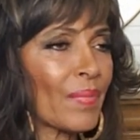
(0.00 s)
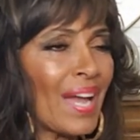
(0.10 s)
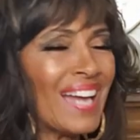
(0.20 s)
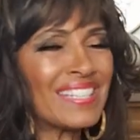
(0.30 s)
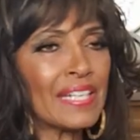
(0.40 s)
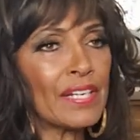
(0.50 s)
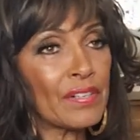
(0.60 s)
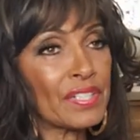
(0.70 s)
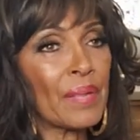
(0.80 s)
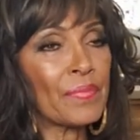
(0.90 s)
I did
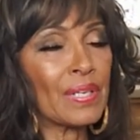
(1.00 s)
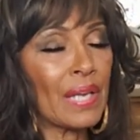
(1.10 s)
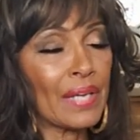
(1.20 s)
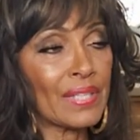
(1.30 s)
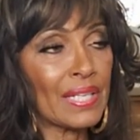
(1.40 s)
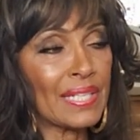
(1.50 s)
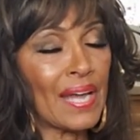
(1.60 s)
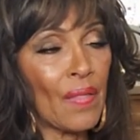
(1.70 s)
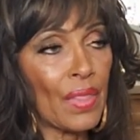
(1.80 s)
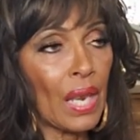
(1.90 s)
hear something like that
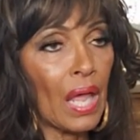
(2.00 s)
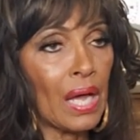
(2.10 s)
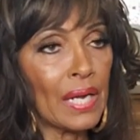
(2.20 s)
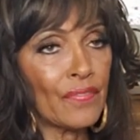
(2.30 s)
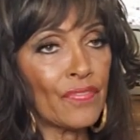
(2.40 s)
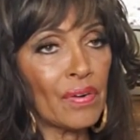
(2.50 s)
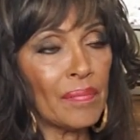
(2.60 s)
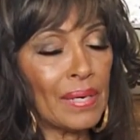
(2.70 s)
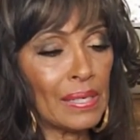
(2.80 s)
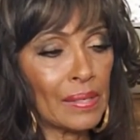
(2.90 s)
down the line from